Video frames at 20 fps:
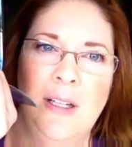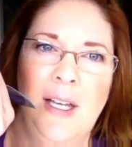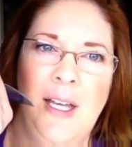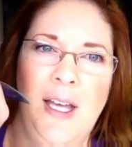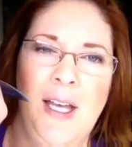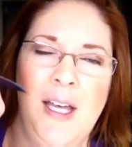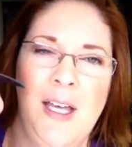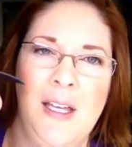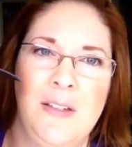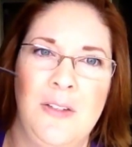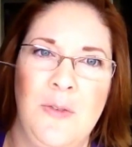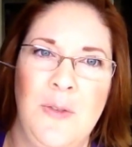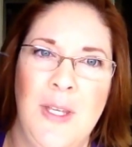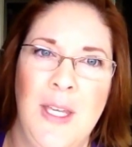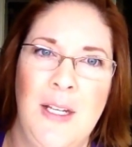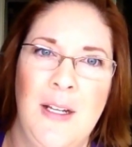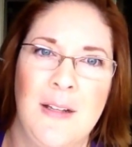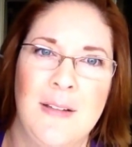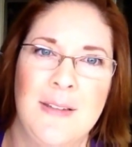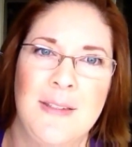Ah, you
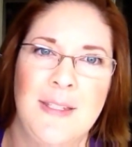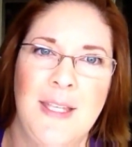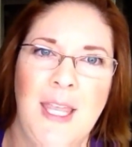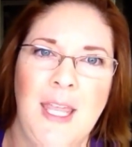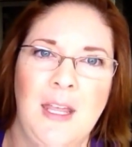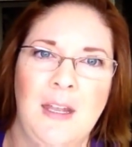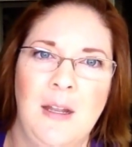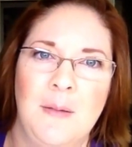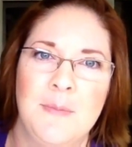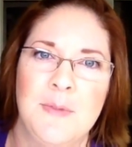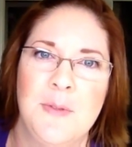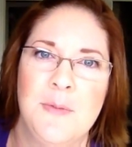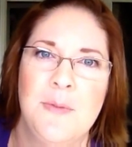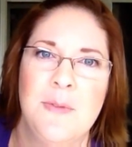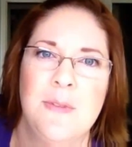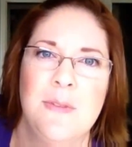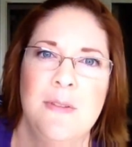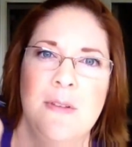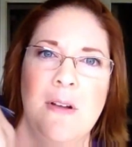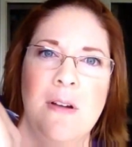cannot see it. I'm so
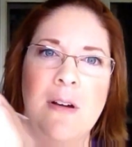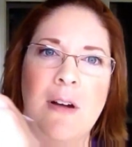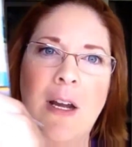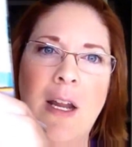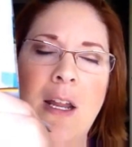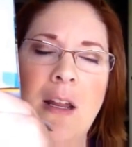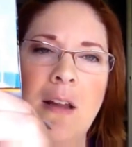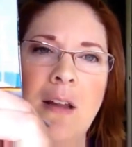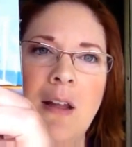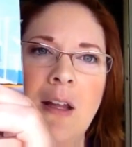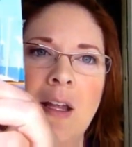sorry.